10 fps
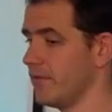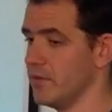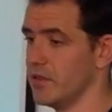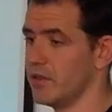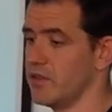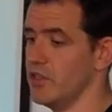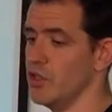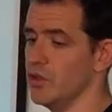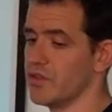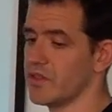method to
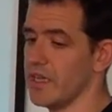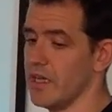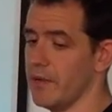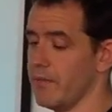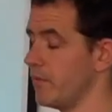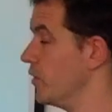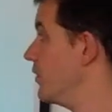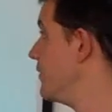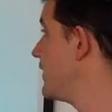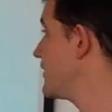use um,
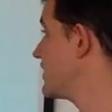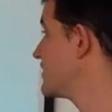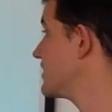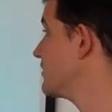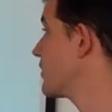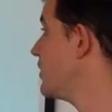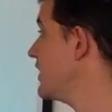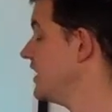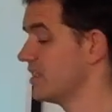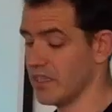for fat testing.
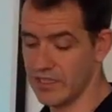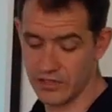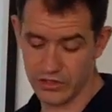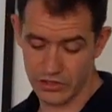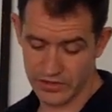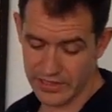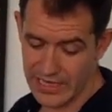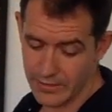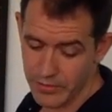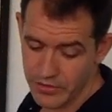Quite easy, you just use the
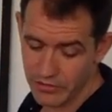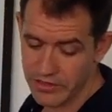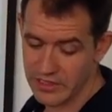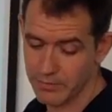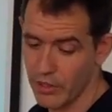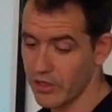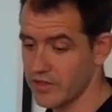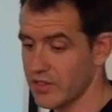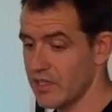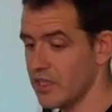calipers that are in this
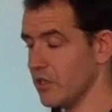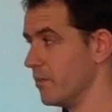box